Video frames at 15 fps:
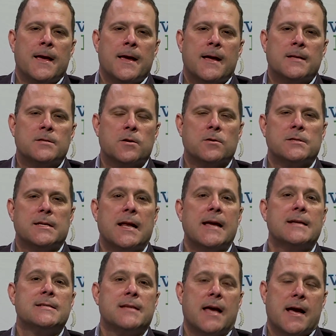And so
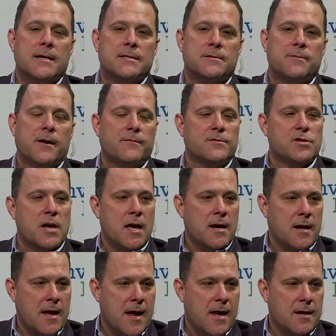today's guest, we have
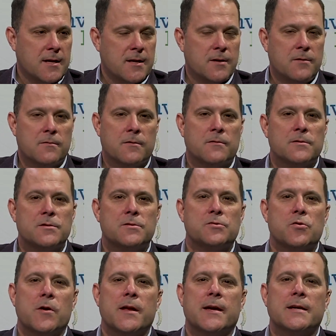Janet Handy here who's
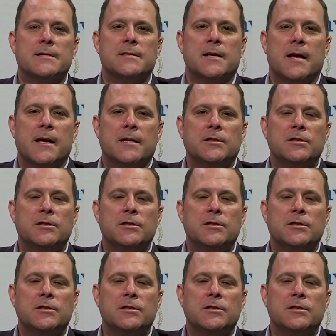joining us today.